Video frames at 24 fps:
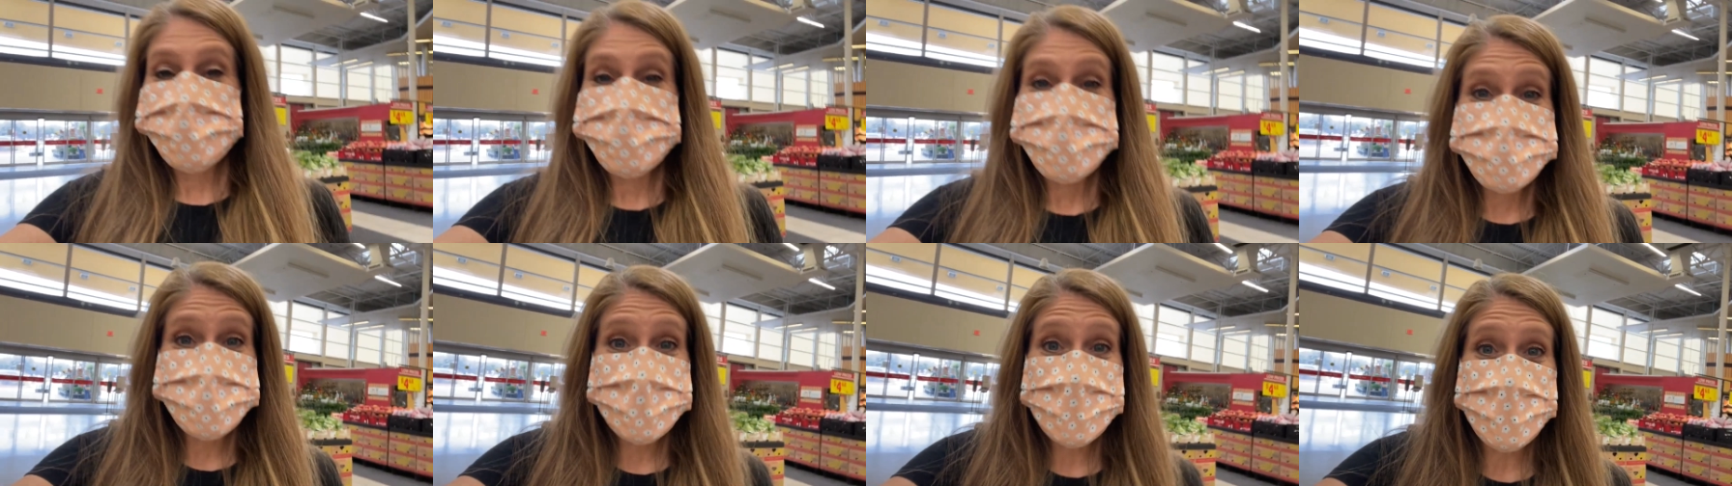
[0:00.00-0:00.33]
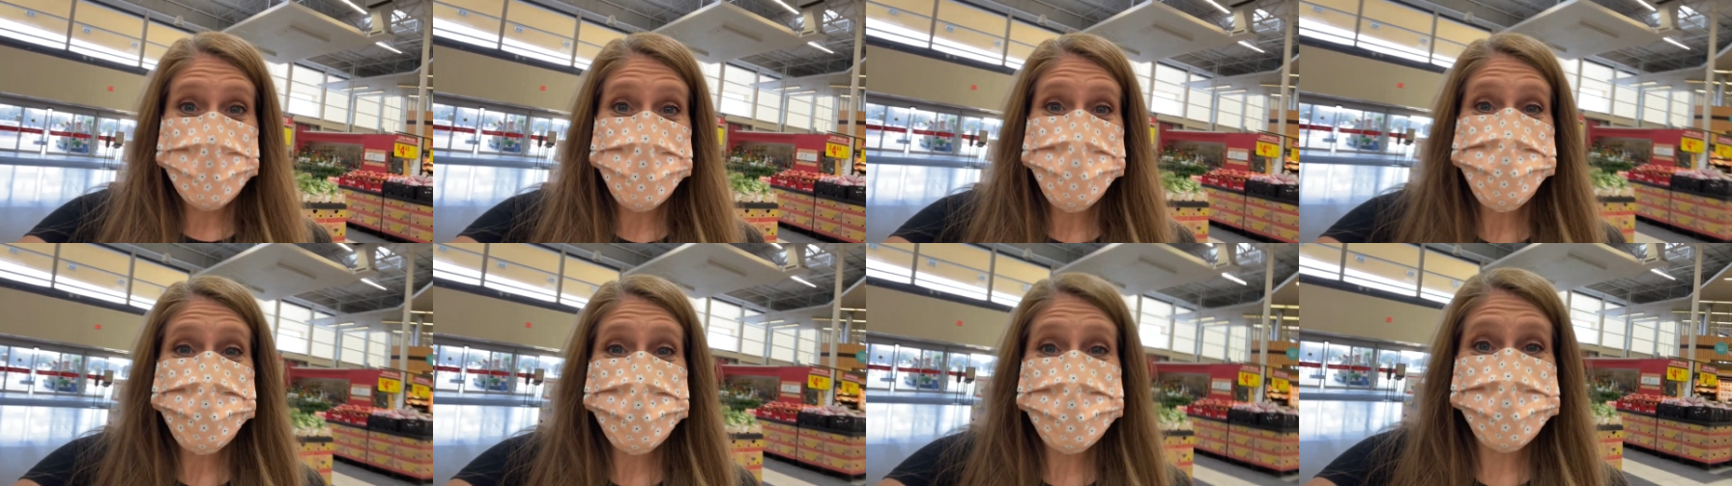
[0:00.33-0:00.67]

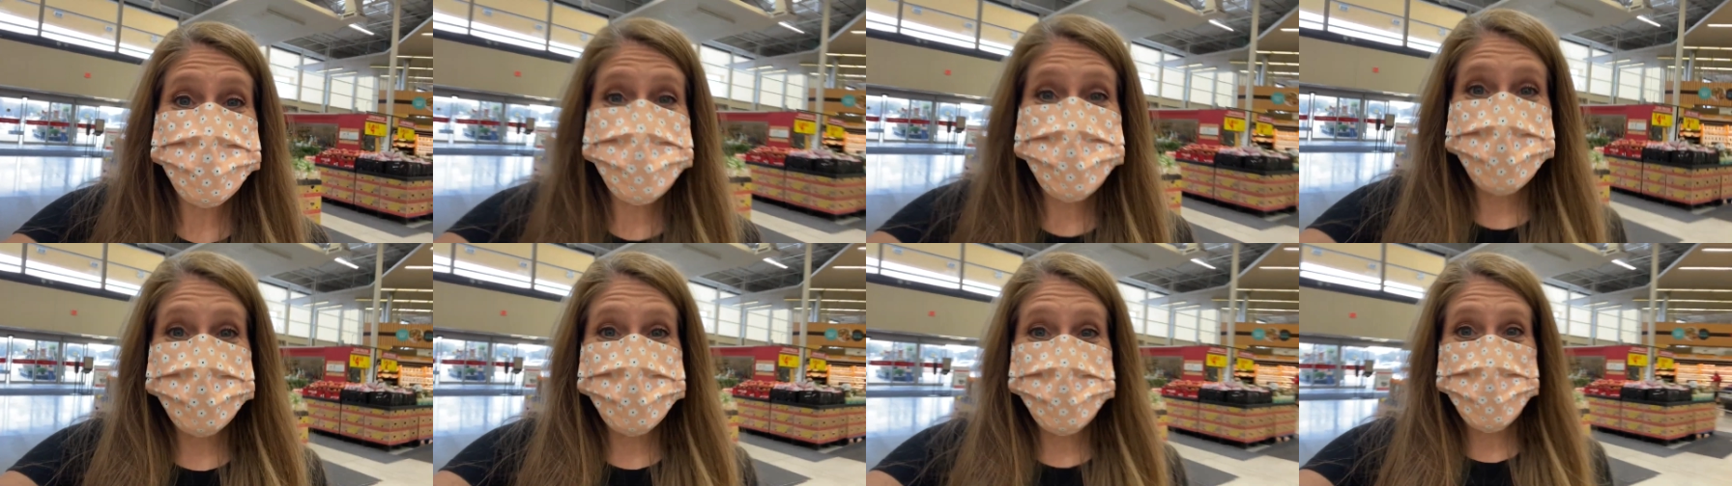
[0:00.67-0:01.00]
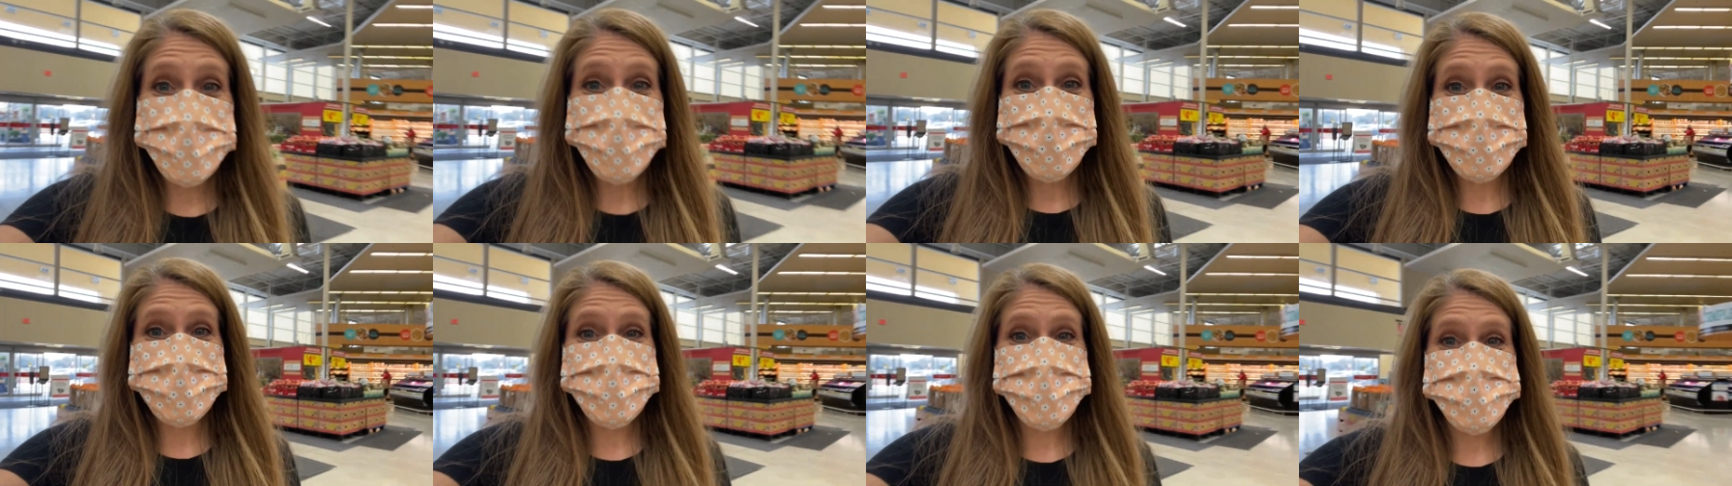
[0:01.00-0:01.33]
Now we are gonna go
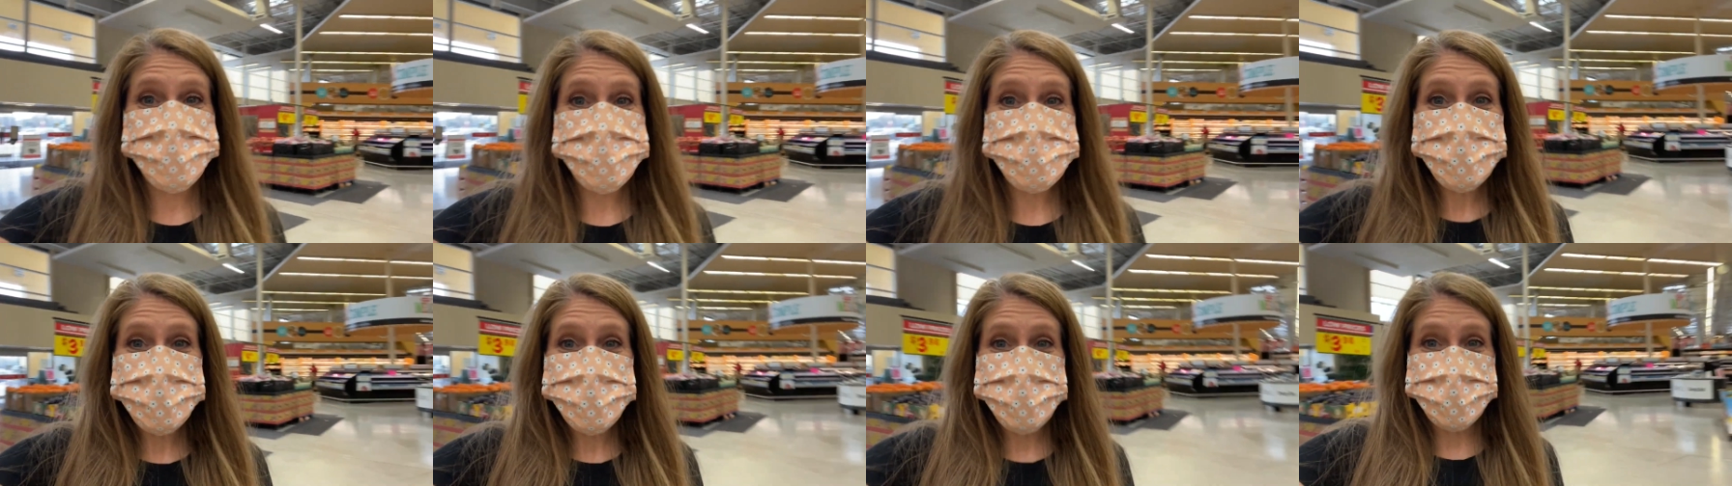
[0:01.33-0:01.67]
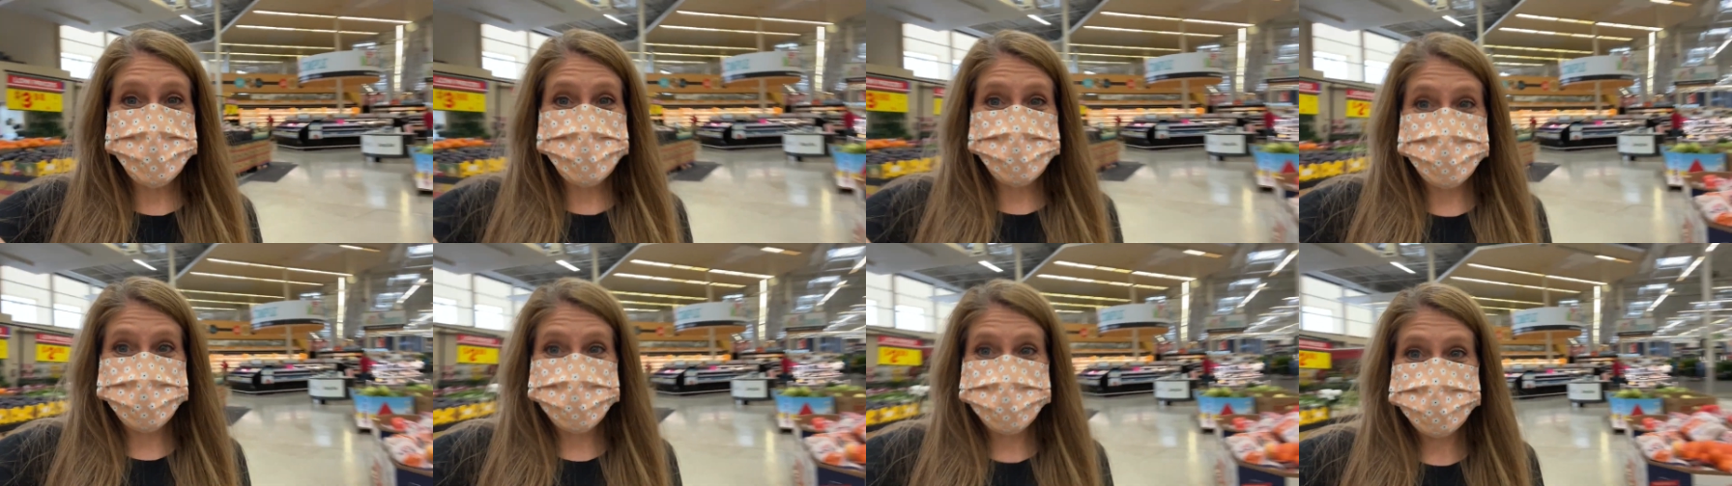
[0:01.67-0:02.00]
explore